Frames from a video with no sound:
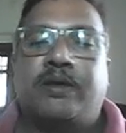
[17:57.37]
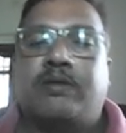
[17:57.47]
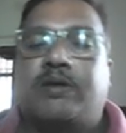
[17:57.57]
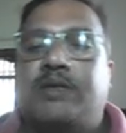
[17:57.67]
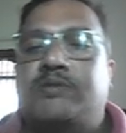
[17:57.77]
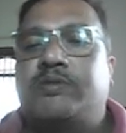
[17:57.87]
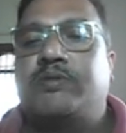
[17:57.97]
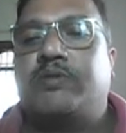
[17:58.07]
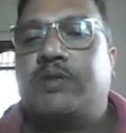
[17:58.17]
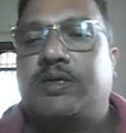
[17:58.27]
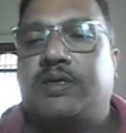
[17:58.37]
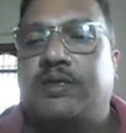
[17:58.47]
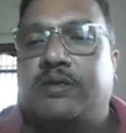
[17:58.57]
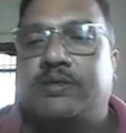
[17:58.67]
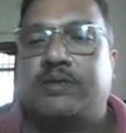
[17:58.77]
Okay, so you know
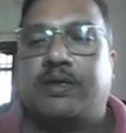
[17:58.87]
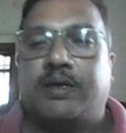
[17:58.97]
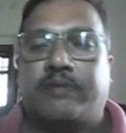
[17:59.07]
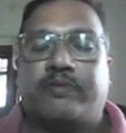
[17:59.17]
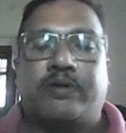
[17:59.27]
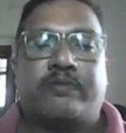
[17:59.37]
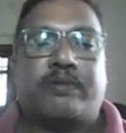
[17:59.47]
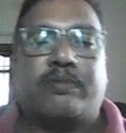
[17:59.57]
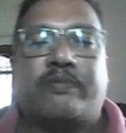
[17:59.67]
the full form of